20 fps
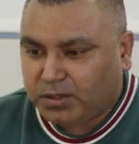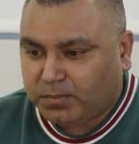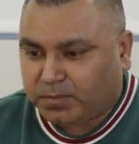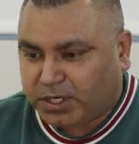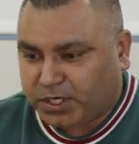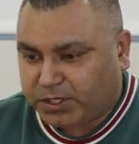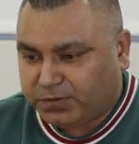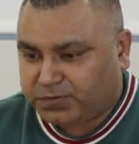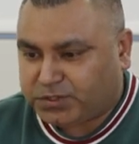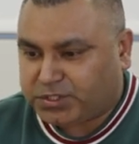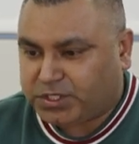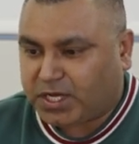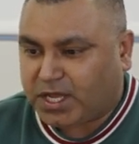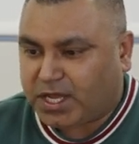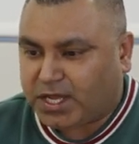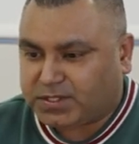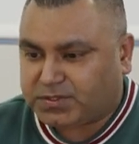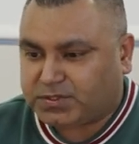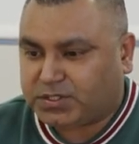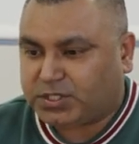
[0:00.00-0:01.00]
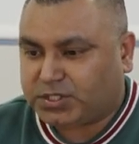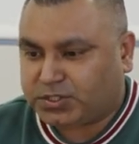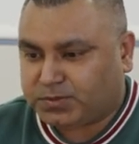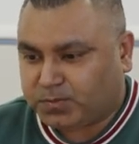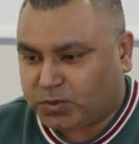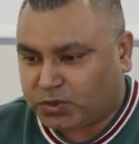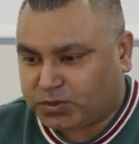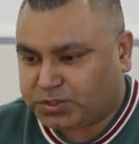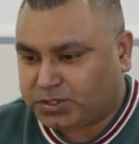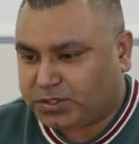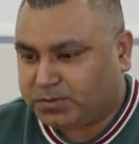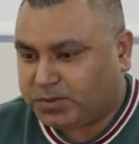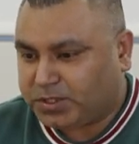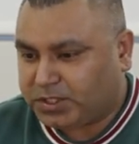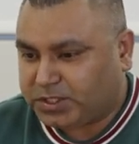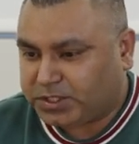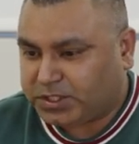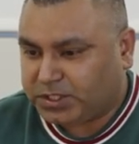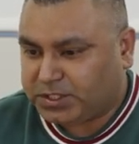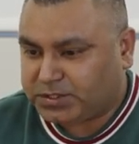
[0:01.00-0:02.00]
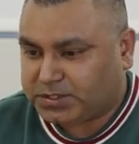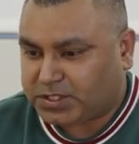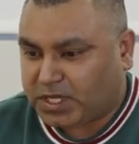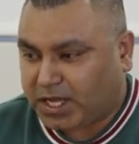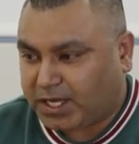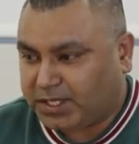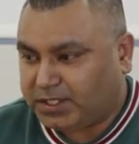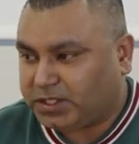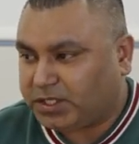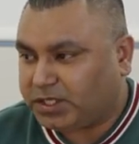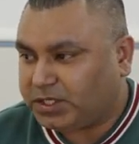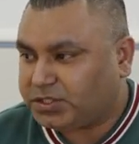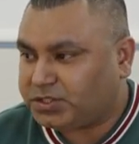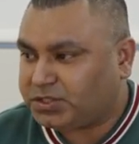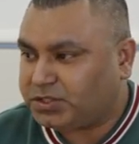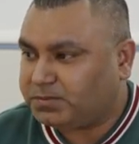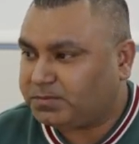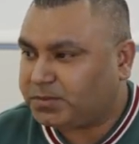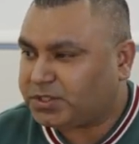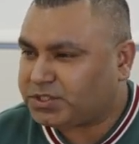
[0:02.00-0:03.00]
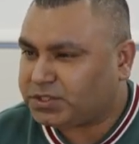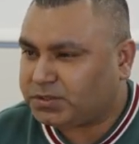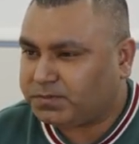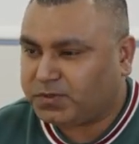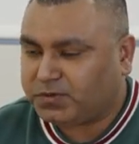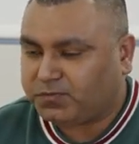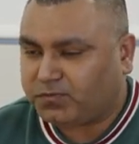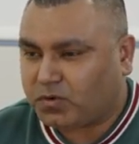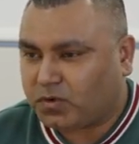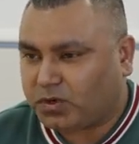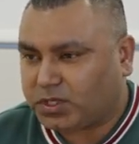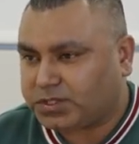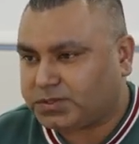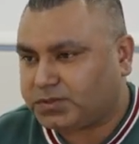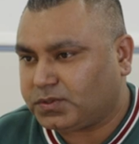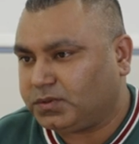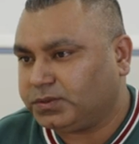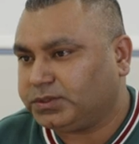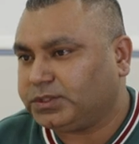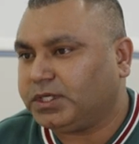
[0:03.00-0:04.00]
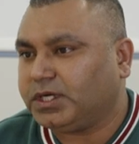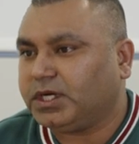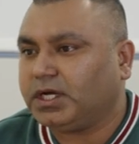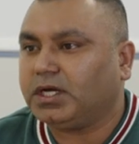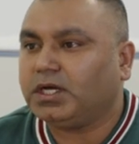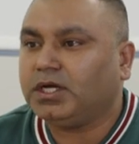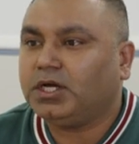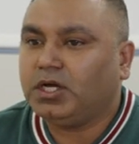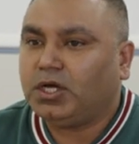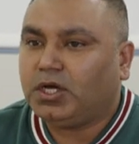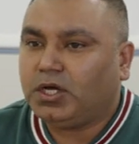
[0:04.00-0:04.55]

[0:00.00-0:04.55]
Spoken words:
But if she has the responsibilities, I think she must be focused on the